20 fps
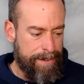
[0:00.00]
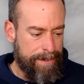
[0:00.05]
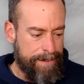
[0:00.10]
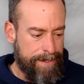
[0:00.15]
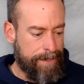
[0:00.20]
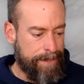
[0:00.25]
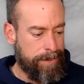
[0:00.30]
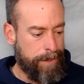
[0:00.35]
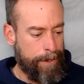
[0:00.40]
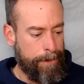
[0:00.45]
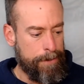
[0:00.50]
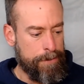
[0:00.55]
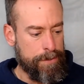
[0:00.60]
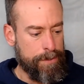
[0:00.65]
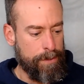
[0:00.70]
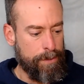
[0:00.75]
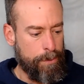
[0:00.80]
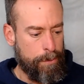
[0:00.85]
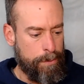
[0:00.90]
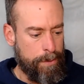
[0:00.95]
declares the
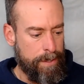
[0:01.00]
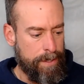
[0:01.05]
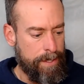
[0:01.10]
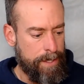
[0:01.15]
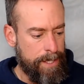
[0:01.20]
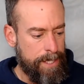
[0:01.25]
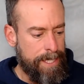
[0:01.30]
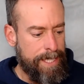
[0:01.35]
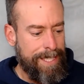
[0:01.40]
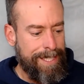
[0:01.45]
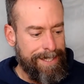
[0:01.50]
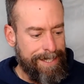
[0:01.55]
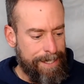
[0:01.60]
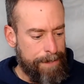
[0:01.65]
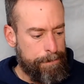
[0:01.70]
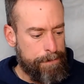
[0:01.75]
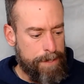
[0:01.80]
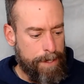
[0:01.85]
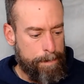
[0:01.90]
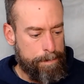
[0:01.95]
Lord.
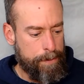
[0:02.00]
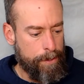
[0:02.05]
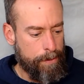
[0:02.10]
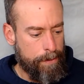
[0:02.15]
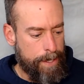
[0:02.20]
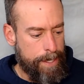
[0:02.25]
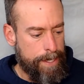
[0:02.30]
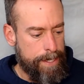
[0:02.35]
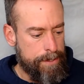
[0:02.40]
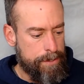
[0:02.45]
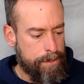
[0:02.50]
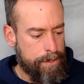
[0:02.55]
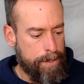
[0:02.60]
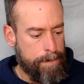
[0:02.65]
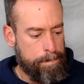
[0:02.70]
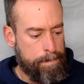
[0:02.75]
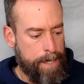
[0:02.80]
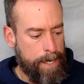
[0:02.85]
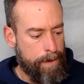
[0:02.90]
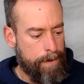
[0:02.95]
Lift up your eyes to the
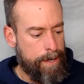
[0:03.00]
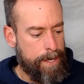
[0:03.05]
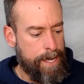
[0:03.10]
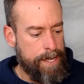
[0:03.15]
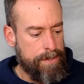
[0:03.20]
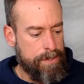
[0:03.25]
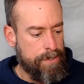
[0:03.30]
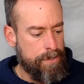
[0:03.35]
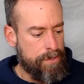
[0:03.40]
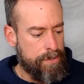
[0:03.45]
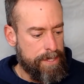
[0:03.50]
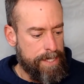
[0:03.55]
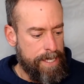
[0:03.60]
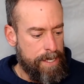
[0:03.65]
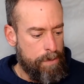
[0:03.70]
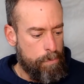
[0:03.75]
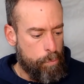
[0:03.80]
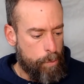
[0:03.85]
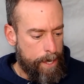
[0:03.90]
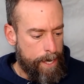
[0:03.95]
bare heights and see
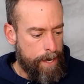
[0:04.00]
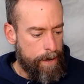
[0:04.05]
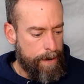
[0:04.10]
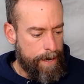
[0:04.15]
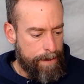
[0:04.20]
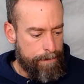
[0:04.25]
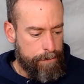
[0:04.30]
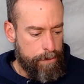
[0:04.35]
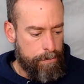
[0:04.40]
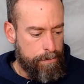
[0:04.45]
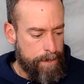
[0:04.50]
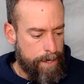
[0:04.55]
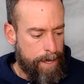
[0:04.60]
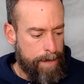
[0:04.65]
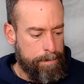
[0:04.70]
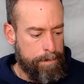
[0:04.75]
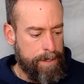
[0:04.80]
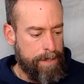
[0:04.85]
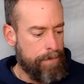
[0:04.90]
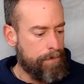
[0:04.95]
where have you
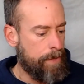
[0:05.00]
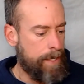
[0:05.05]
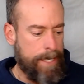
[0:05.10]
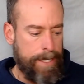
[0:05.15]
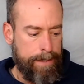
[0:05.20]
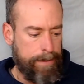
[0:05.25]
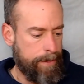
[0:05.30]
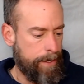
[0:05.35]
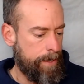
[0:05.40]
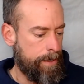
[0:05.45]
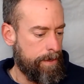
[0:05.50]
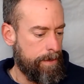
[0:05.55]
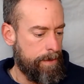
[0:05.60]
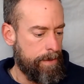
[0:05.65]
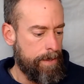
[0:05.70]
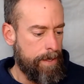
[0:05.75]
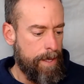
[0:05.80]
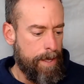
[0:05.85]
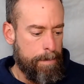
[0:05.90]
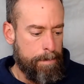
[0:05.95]
not been violated.
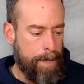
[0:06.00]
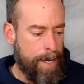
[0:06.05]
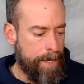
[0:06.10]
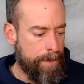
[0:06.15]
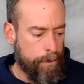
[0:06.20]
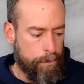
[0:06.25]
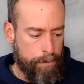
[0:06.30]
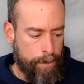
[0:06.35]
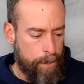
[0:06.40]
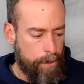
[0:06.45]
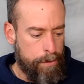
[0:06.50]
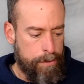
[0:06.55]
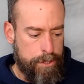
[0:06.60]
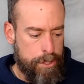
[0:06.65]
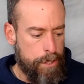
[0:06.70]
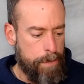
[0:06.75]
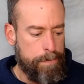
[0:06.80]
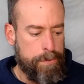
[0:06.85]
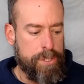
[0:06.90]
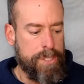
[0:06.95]
By the roads
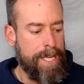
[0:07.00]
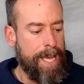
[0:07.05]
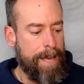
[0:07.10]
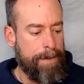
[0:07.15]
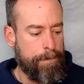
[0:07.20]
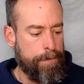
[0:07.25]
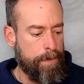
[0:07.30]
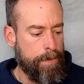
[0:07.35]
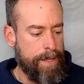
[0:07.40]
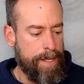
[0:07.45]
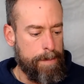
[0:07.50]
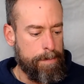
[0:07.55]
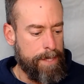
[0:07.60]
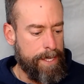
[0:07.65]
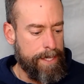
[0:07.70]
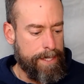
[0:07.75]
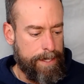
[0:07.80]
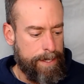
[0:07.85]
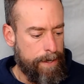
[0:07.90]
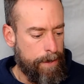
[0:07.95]
you've sat for them
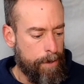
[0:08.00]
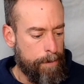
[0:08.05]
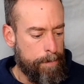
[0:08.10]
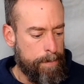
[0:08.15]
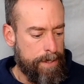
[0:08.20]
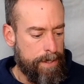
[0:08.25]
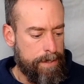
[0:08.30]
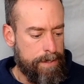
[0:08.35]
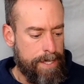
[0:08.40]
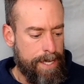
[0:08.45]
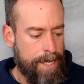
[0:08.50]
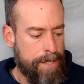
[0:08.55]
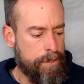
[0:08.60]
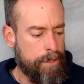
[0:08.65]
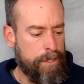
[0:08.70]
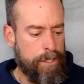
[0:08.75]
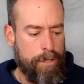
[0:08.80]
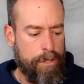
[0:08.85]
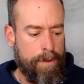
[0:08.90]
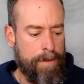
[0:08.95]
like an Arab in the
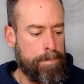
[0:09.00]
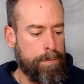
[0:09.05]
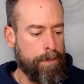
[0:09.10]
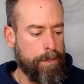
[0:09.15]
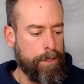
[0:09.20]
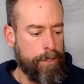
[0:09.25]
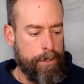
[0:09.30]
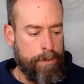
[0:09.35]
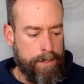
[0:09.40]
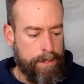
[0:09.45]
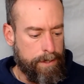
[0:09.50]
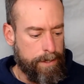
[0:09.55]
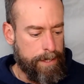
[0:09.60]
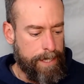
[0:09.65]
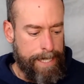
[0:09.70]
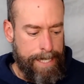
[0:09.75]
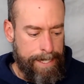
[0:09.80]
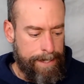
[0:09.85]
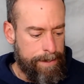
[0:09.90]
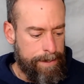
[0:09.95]
desert, you have polluted a
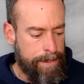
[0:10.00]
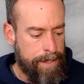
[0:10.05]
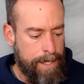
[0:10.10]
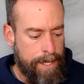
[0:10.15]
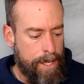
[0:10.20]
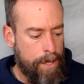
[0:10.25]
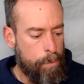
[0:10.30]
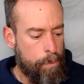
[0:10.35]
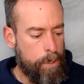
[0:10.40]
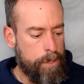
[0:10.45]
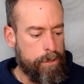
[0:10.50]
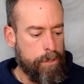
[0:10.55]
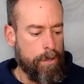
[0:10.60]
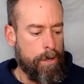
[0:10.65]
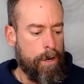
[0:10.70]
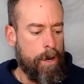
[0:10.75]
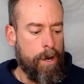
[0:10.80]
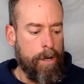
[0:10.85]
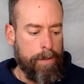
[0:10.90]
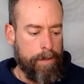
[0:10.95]
land with your
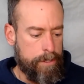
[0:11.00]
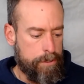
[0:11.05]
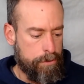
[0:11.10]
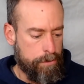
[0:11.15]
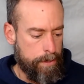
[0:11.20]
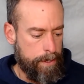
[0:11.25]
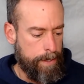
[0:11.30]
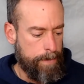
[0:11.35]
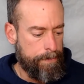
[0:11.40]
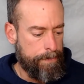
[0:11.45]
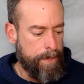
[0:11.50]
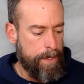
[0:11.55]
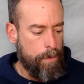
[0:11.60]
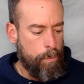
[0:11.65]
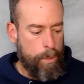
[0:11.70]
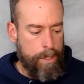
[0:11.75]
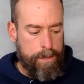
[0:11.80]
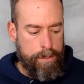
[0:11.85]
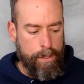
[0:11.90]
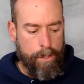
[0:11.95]
harlotry,
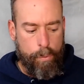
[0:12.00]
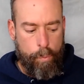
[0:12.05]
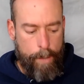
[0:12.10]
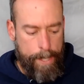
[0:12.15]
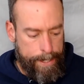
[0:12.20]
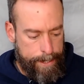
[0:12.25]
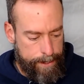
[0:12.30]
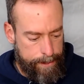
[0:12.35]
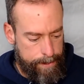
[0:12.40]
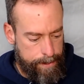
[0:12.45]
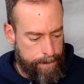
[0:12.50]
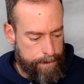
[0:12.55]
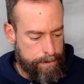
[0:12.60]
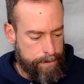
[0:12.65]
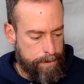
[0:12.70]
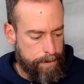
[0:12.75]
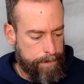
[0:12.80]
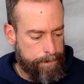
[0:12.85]
with your wickedness.